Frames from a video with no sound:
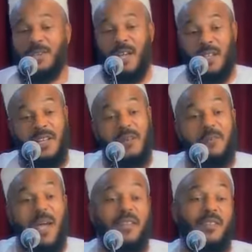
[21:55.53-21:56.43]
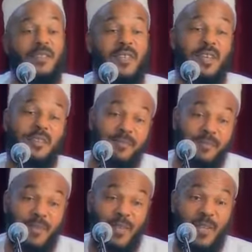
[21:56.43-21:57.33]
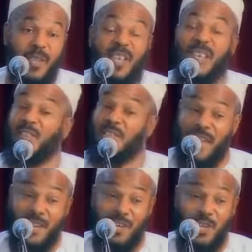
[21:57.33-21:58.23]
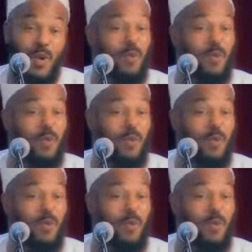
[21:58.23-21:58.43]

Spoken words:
The other companion said, he said,